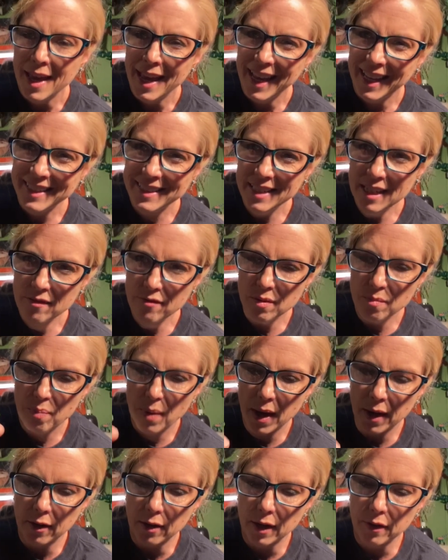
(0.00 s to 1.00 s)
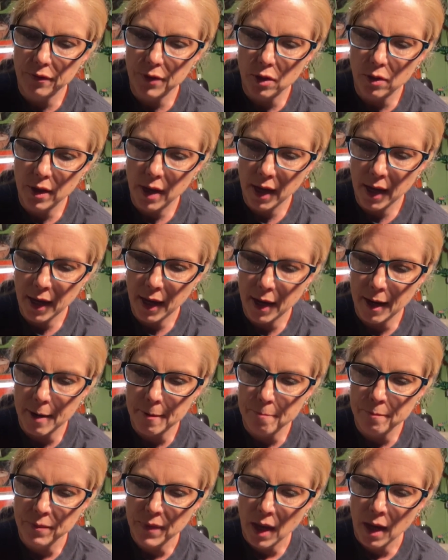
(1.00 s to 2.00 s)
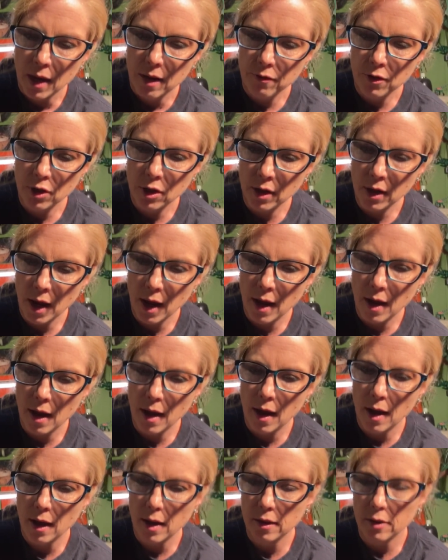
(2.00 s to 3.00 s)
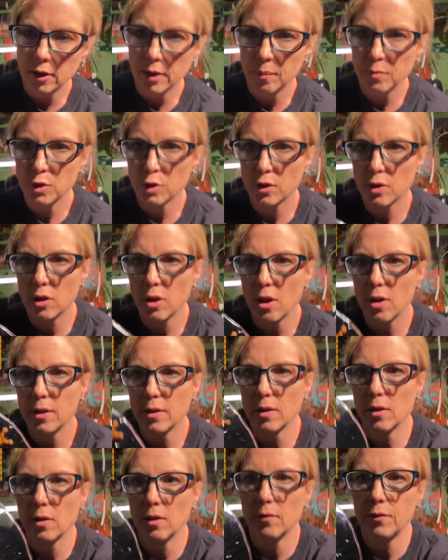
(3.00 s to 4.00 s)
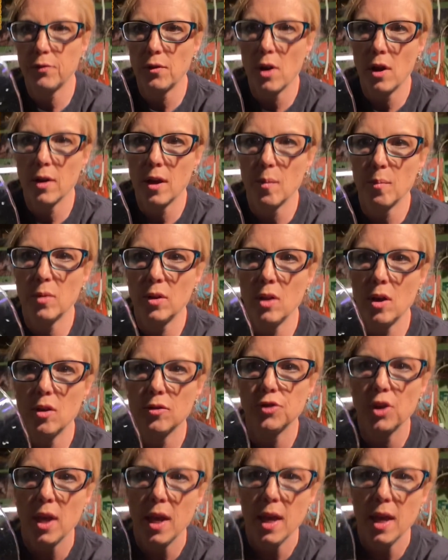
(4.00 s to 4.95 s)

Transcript: It's even better if you can, if you're gonna uh, look at your frog up close,